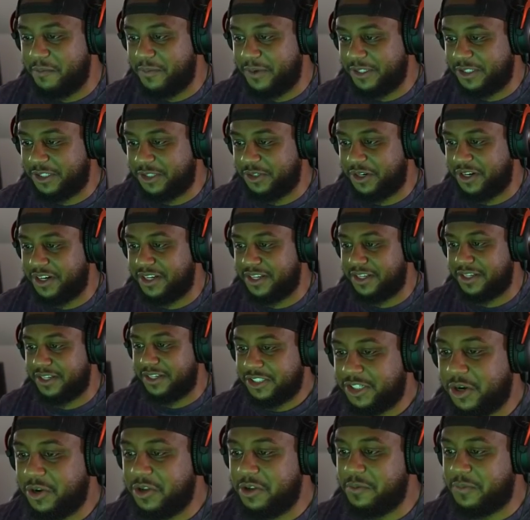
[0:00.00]
be sure to
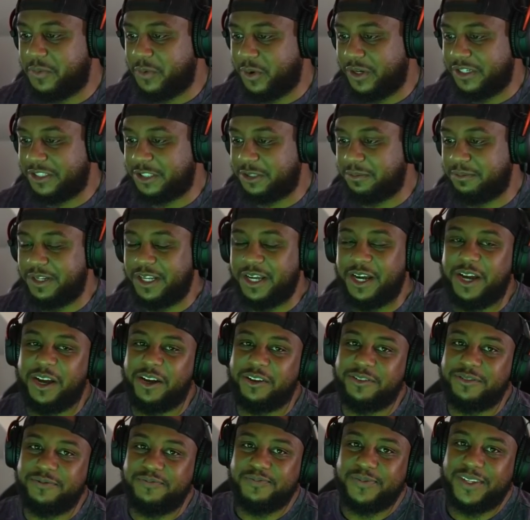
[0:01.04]
show your boys some
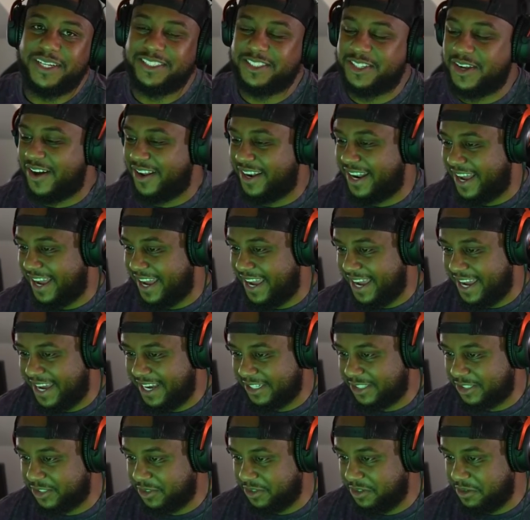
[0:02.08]
love. That's all I
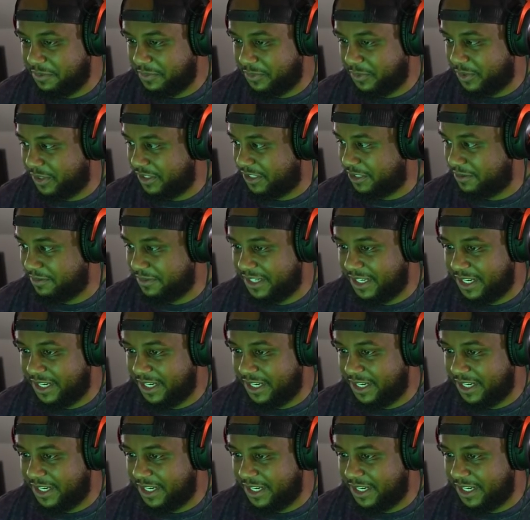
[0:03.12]
ask. Show your boys some